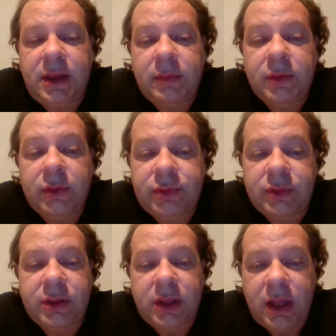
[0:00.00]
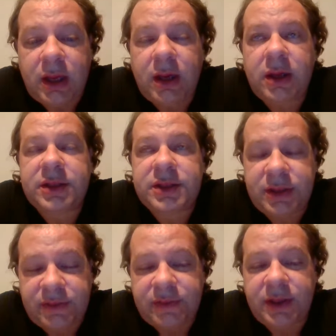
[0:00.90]
I'm going through a lot of
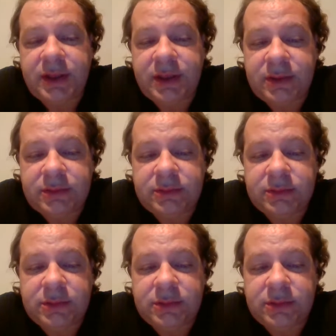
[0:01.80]
stuff right now.